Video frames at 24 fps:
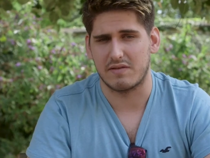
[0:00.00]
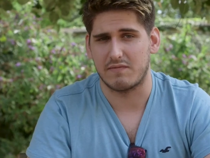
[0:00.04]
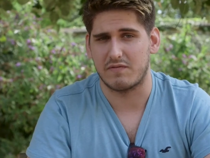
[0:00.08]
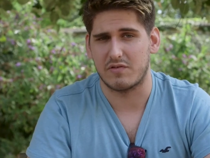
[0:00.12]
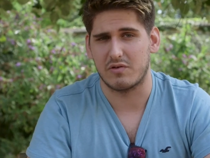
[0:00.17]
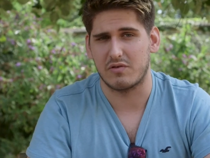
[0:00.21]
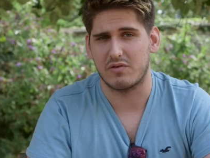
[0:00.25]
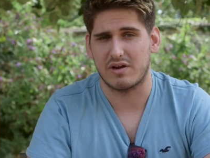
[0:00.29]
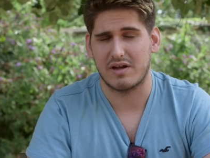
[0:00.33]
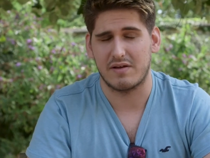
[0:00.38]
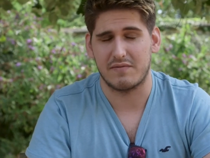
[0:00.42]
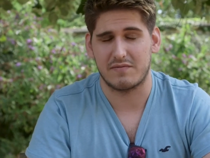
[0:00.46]
if
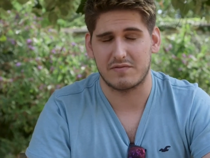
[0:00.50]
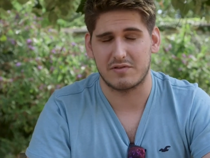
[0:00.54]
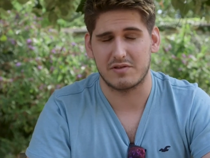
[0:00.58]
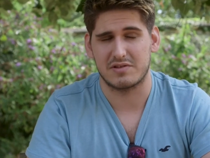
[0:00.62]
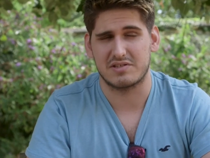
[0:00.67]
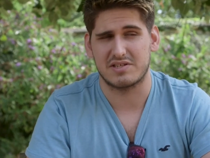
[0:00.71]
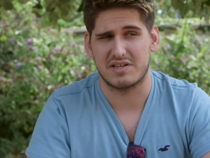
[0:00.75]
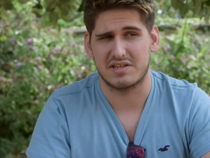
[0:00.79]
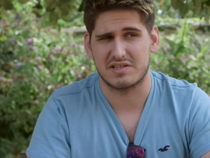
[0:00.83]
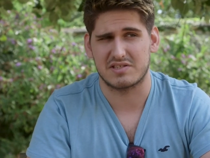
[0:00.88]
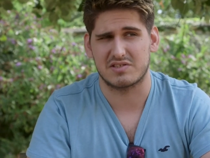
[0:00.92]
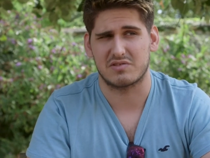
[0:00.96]
you have the
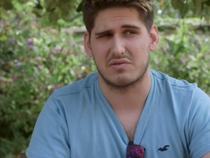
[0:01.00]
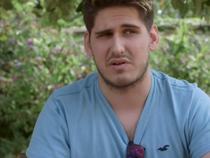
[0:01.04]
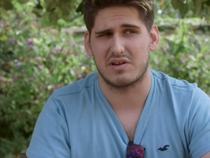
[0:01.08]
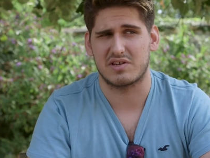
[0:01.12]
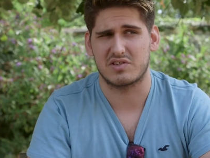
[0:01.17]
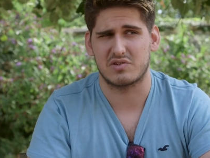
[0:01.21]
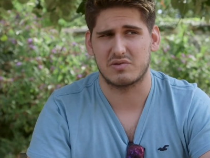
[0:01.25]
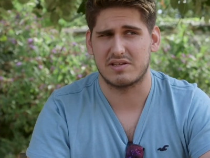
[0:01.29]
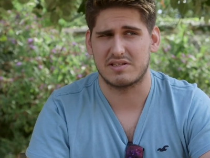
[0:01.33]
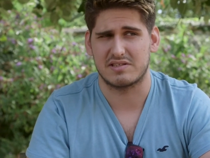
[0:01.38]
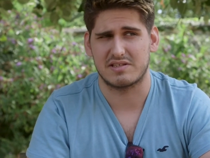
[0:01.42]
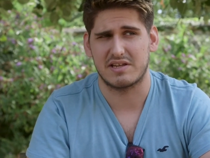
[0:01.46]
chance to
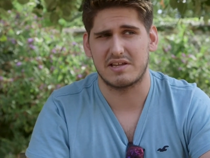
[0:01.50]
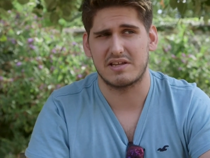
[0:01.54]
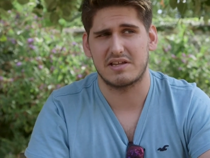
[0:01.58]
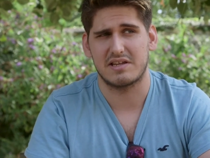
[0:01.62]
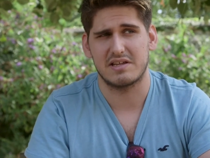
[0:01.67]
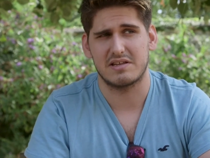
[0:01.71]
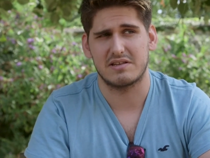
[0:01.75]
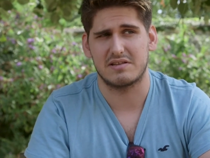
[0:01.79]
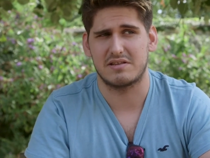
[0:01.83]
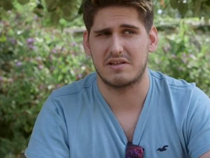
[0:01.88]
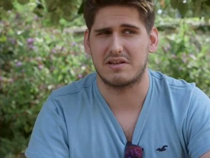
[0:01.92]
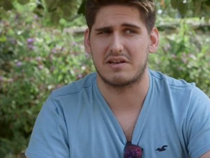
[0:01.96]
actually take
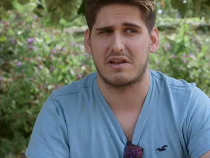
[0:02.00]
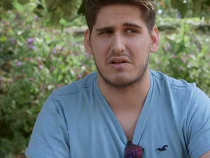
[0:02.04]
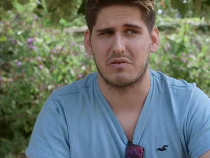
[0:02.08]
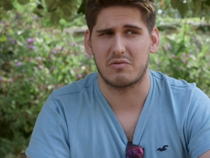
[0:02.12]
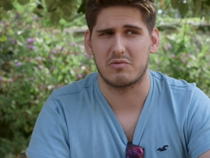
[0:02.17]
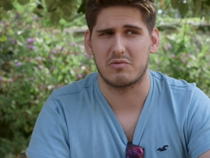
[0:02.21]
it, then I